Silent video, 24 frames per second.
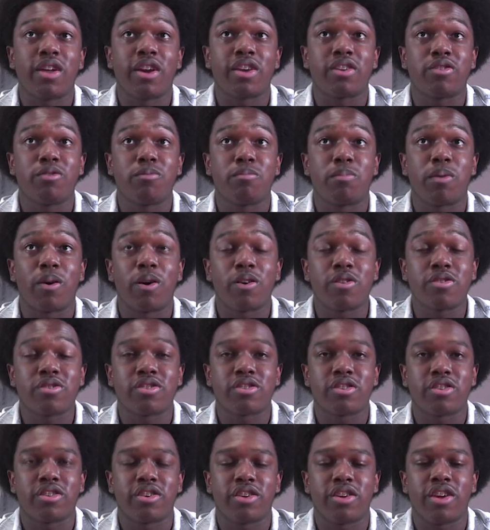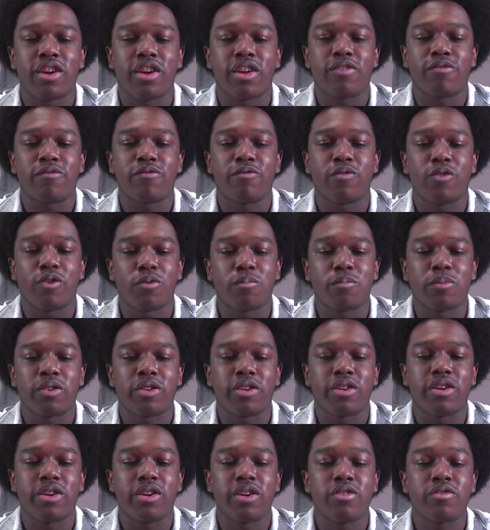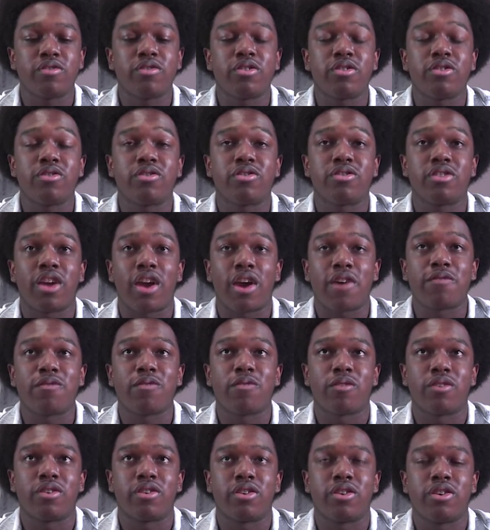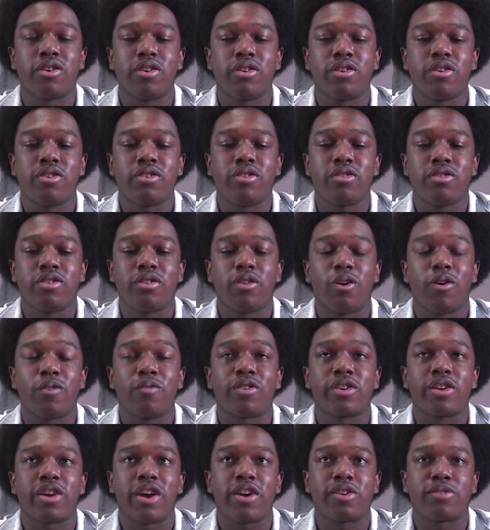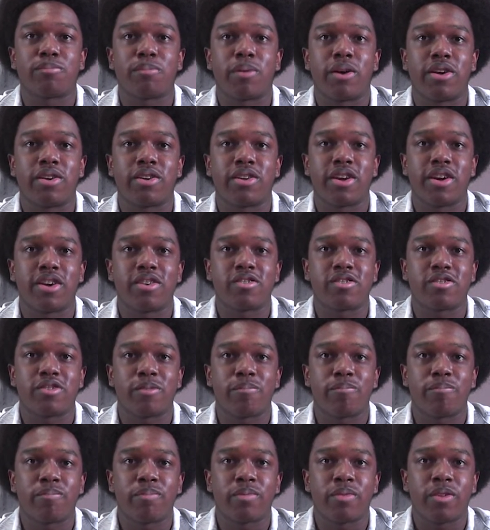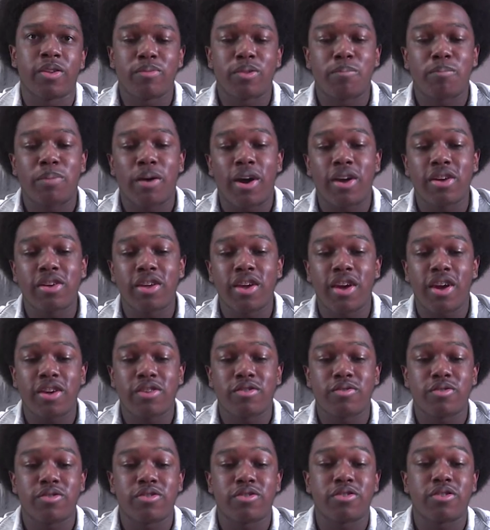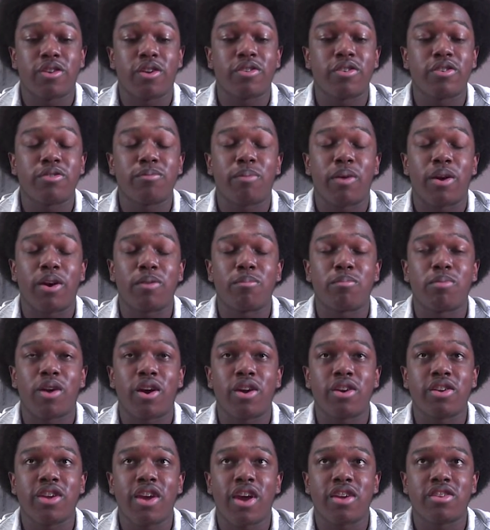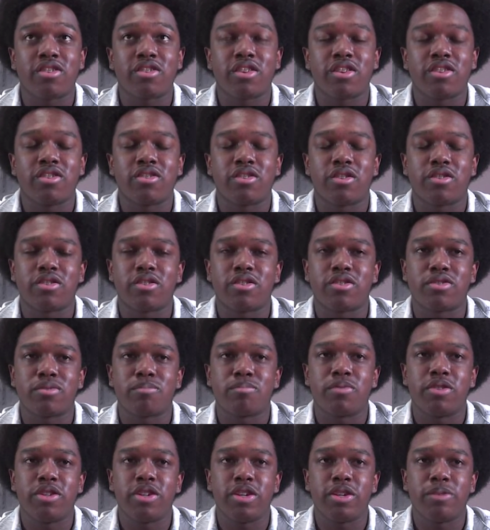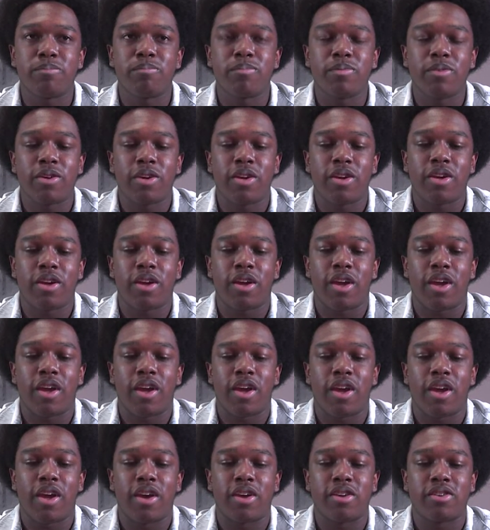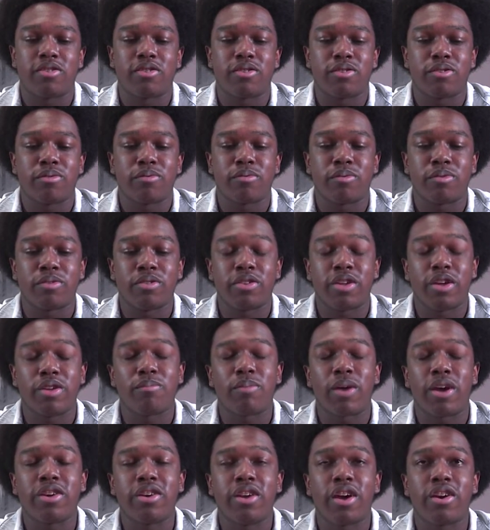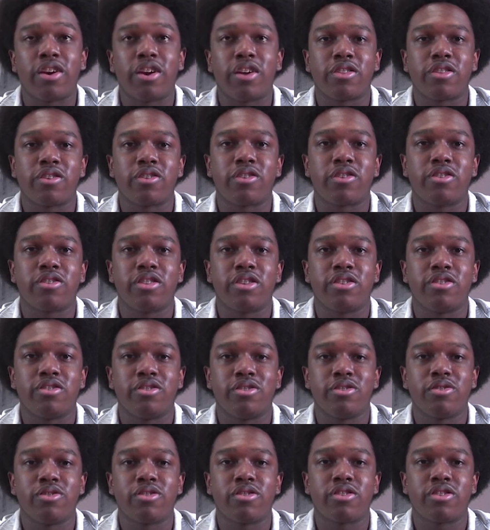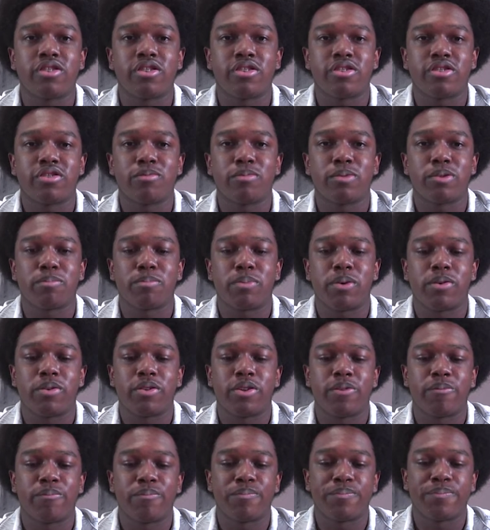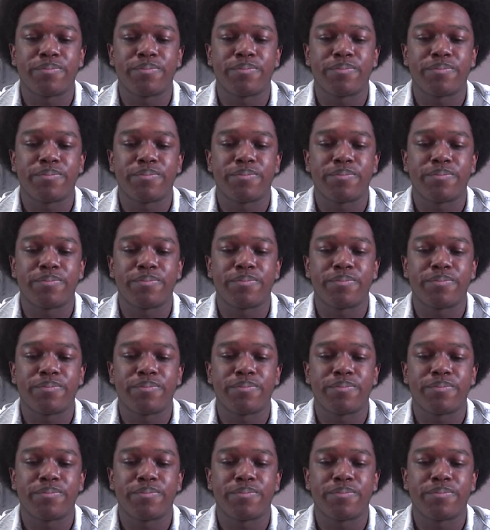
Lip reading: like to personally and formally introduce everyone to the Overcast podcast. The podcast was started by our broadcasting and journalism team and led by none other than Junior Elizabeth Polo.